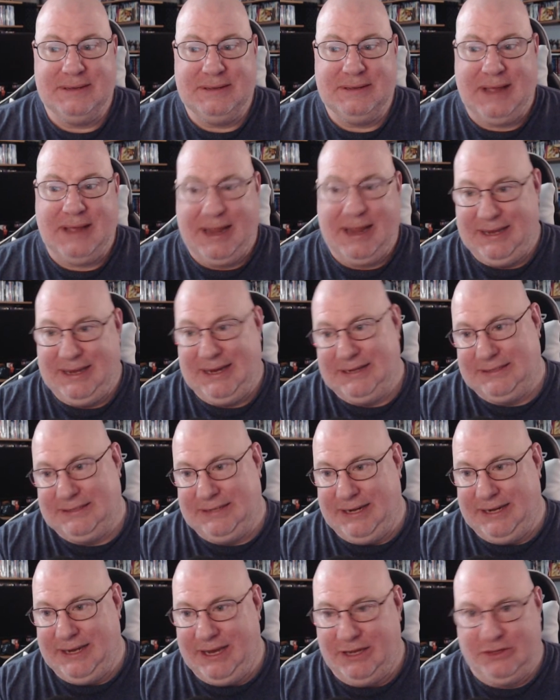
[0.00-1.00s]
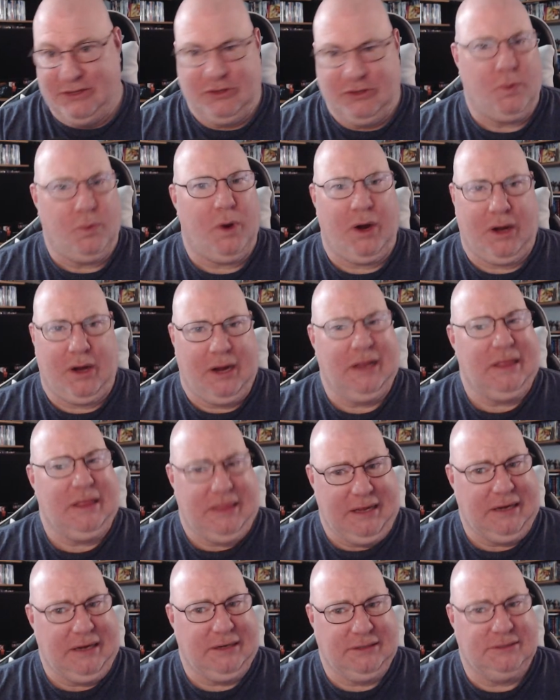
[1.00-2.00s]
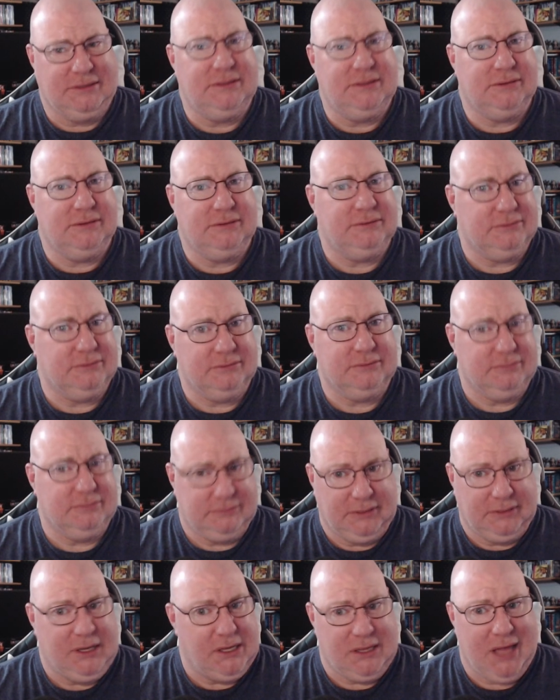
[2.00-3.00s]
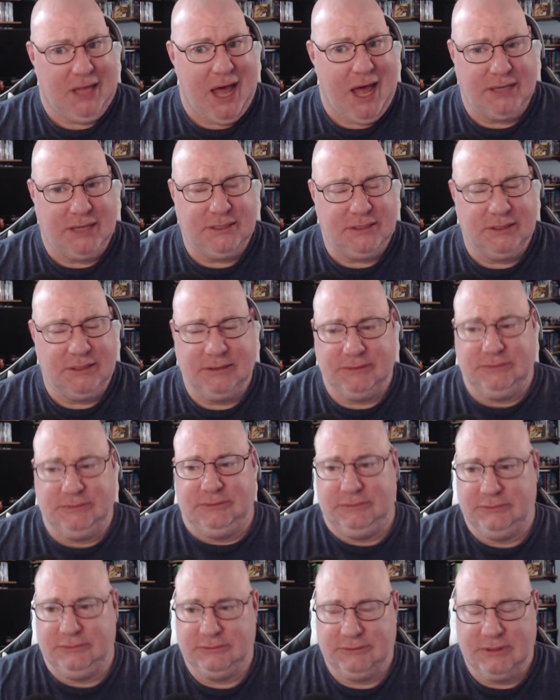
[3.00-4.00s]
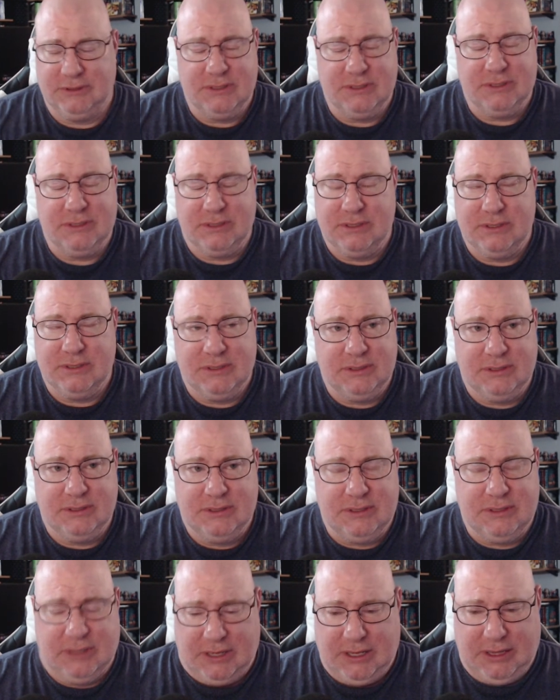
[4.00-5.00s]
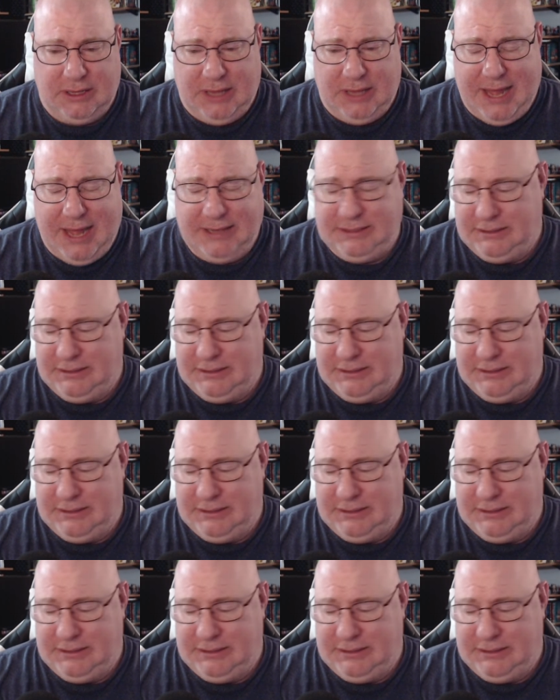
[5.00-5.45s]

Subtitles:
And DC needs to work on things. A lot.